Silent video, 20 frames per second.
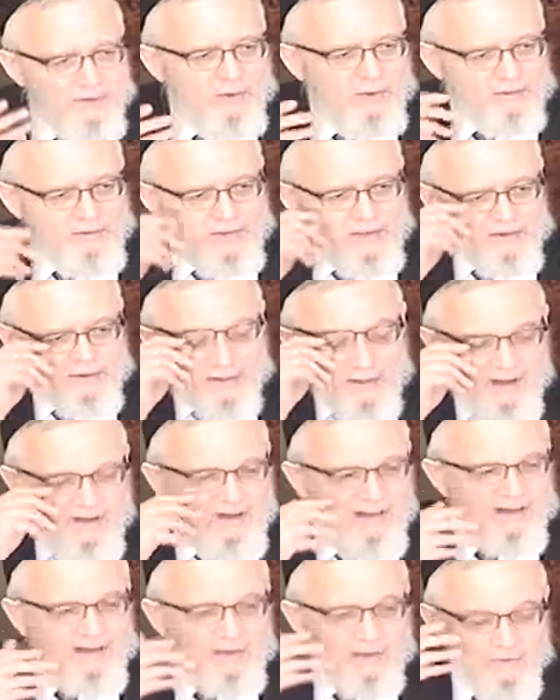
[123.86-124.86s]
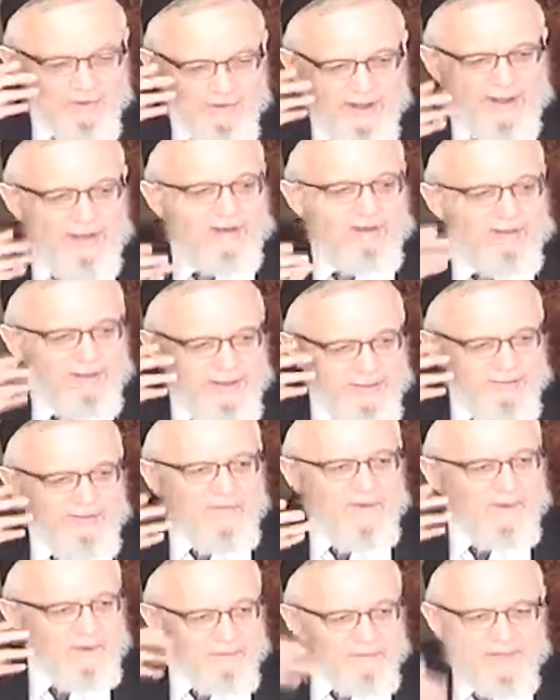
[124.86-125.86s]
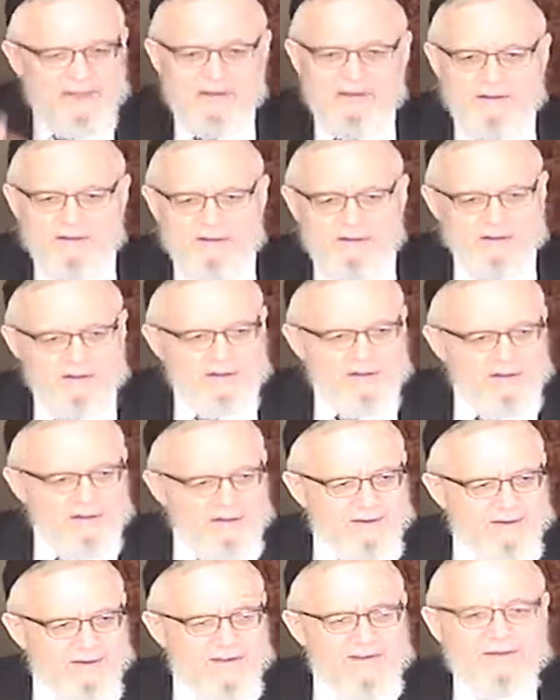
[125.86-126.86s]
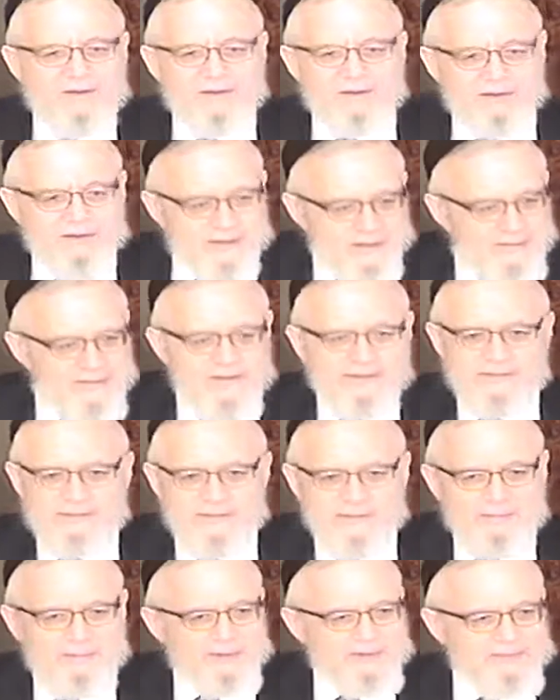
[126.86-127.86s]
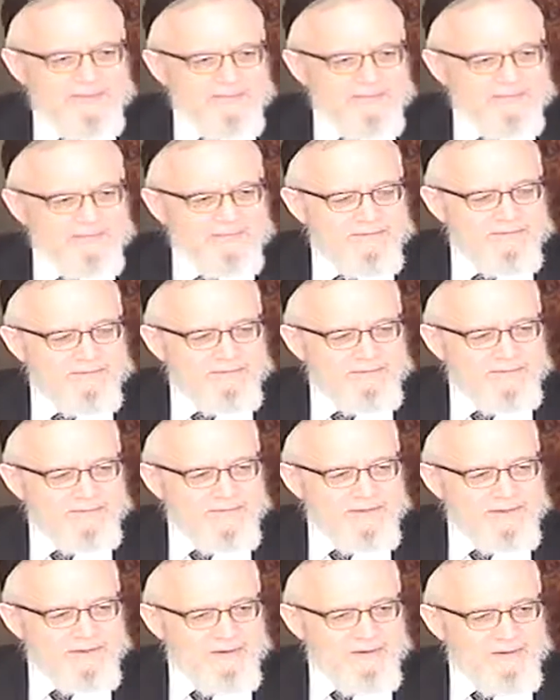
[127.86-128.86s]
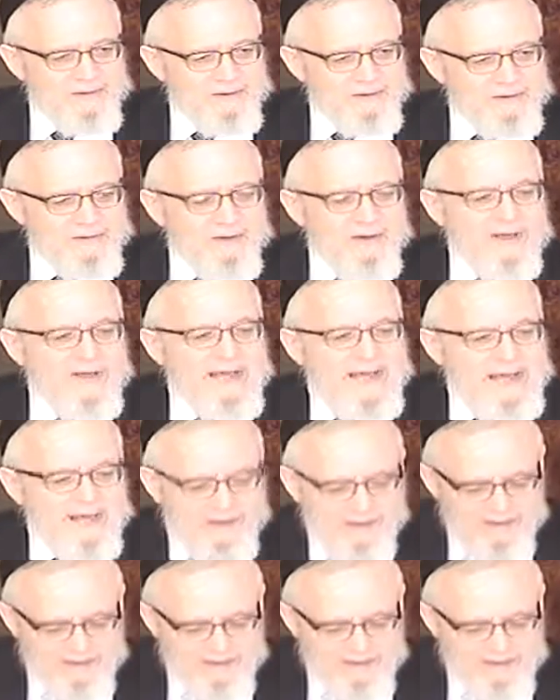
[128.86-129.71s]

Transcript: what it means? God, the creator, the infinite being, he took us to be his people. It's